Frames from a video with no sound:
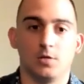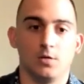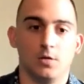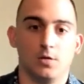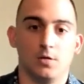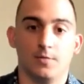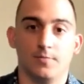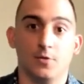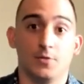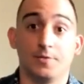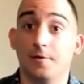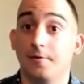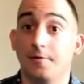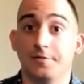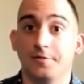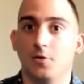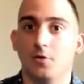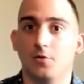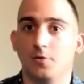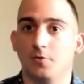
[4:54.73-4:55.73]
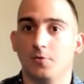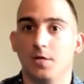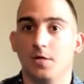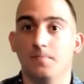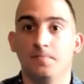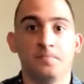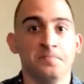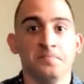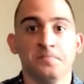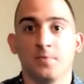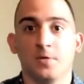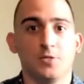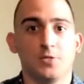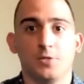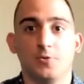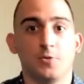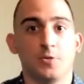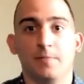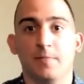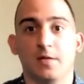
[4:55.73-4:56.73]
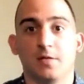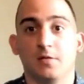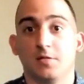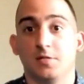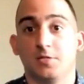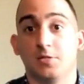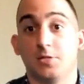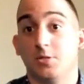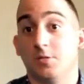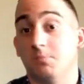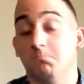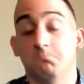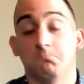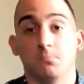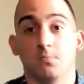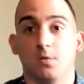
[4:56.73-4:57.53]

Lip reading: the military doesn't own you yet, so you can make the decision.